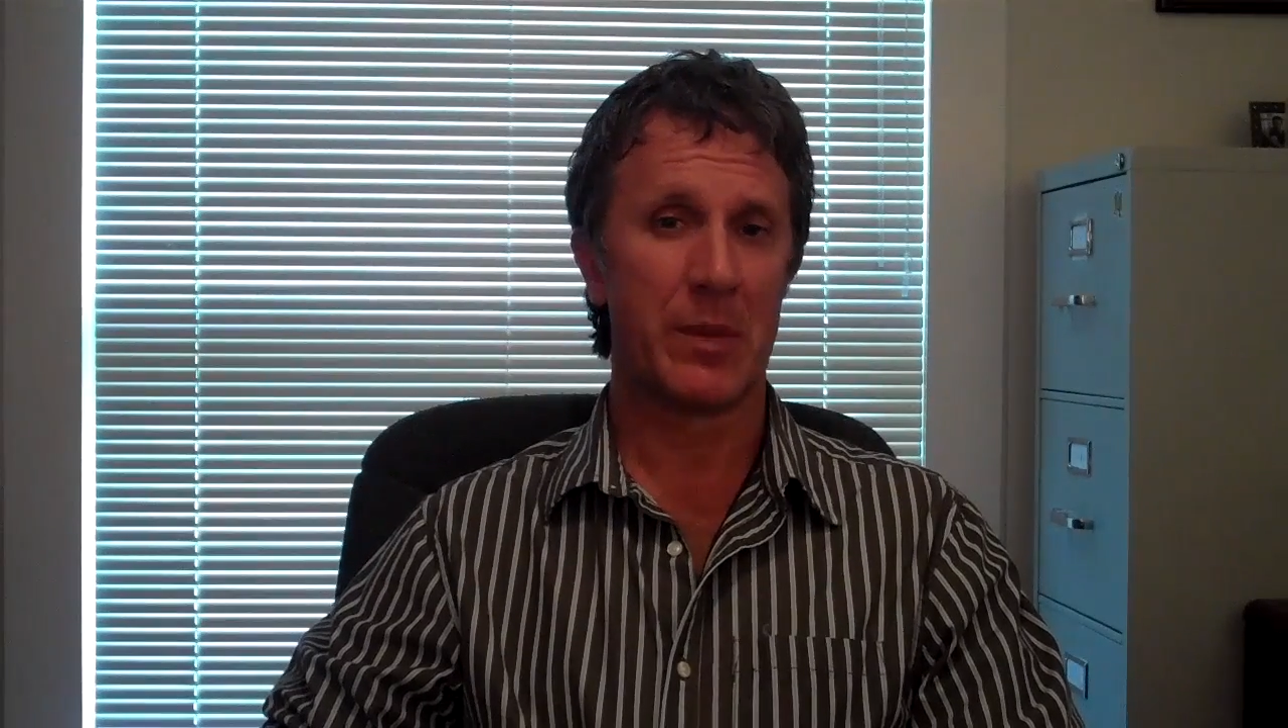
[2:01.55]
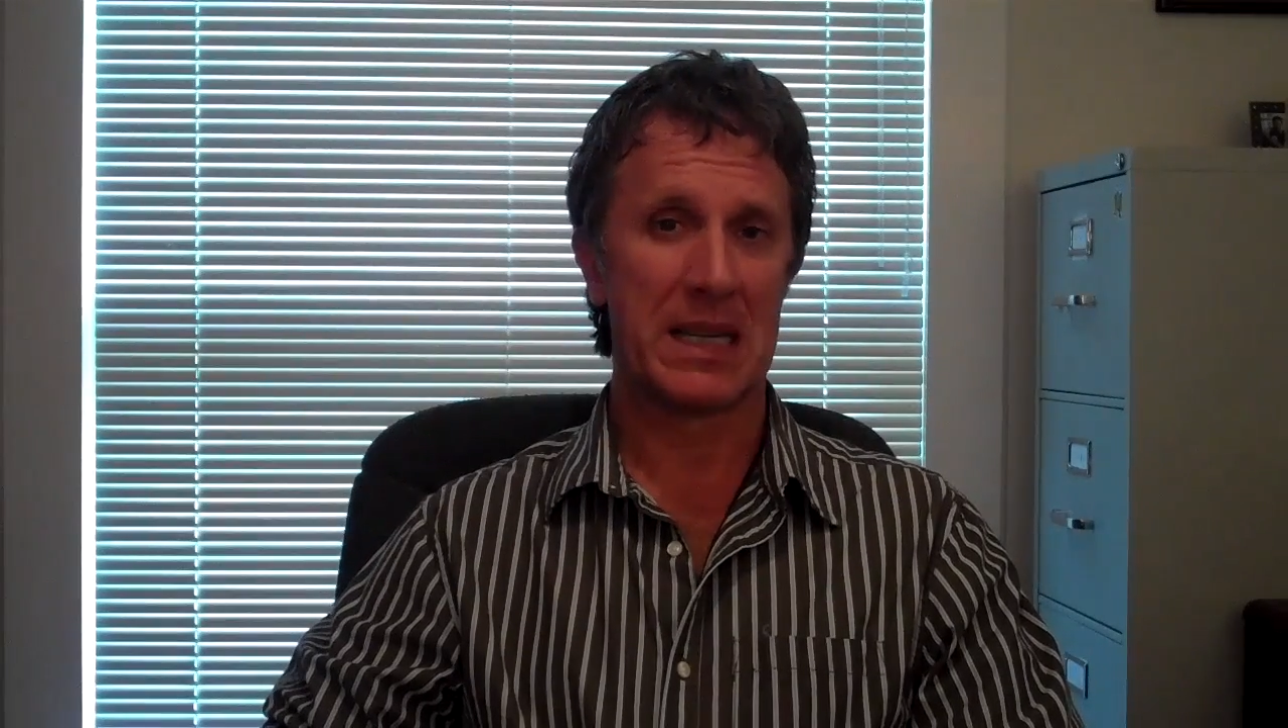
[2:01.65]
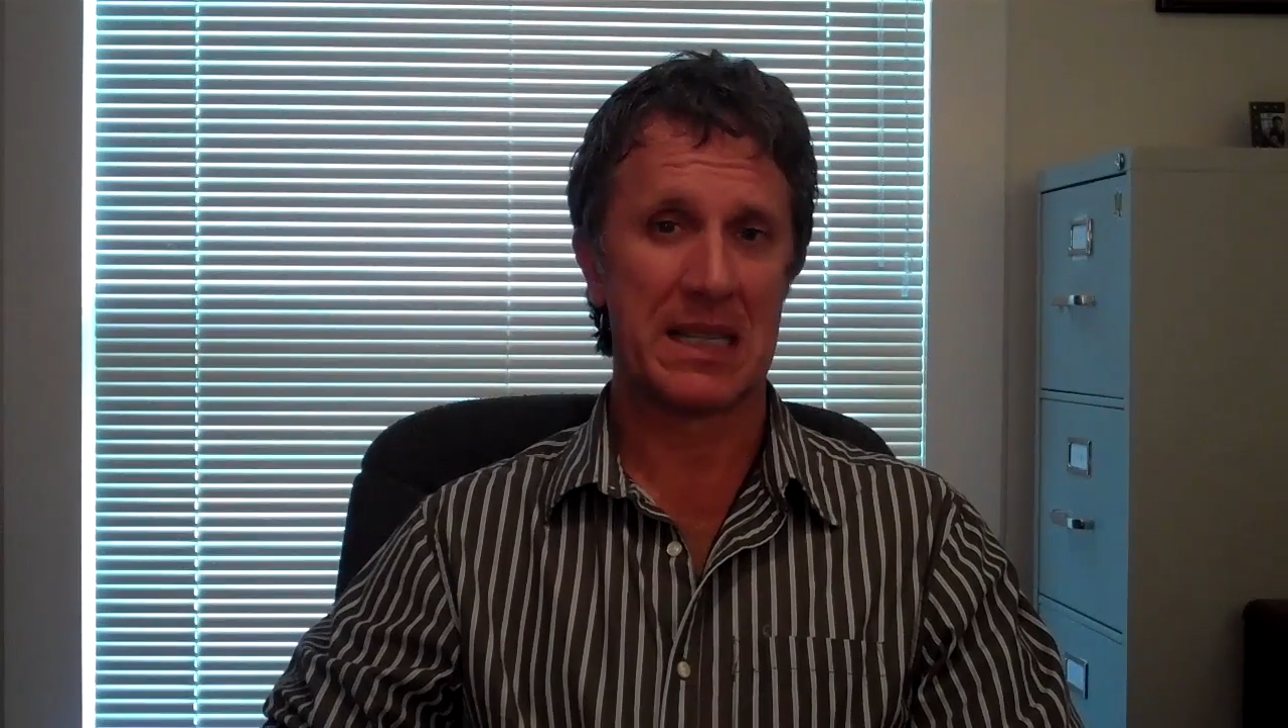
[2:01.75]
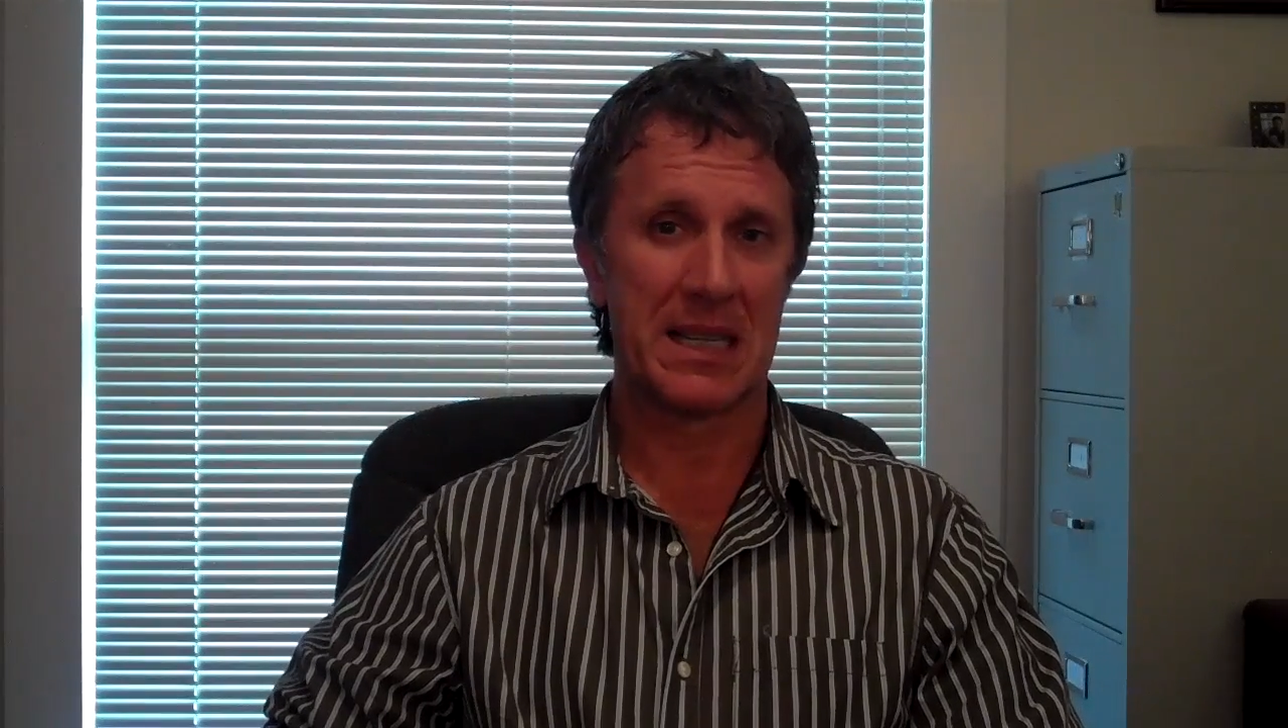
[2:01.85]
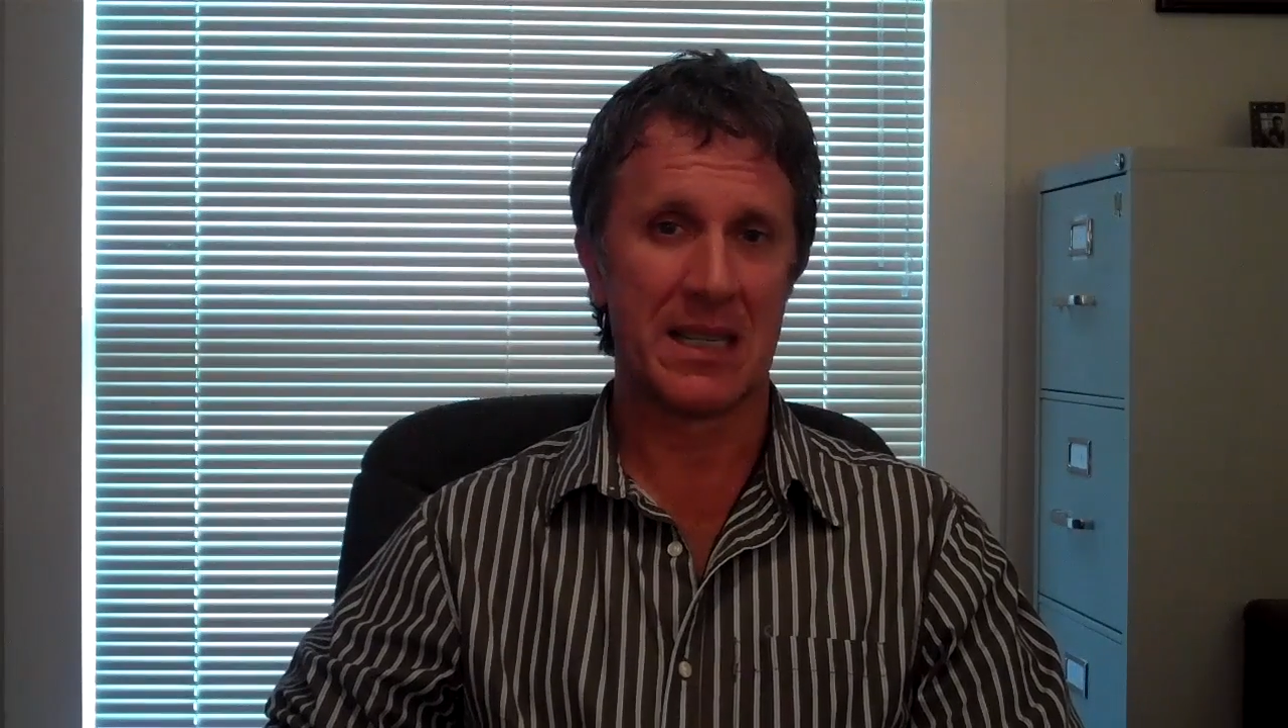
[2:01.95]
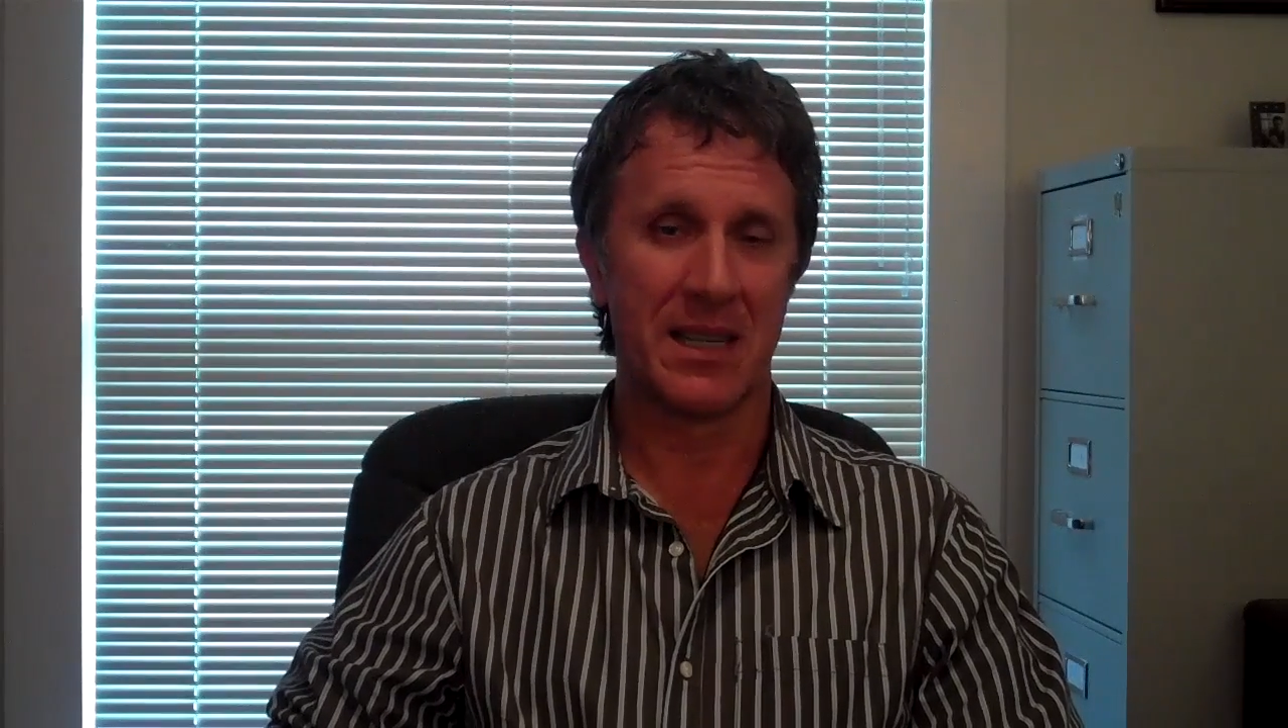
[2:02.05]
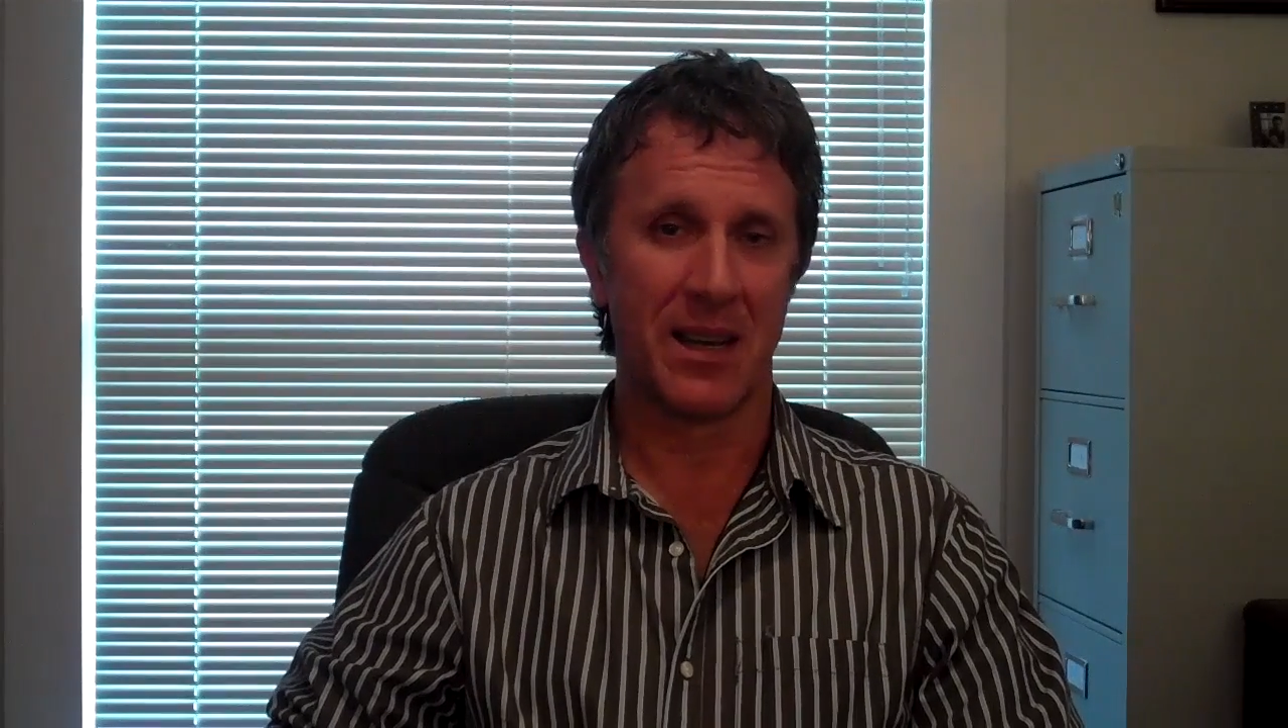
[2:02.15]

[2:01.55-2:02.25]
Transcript: business.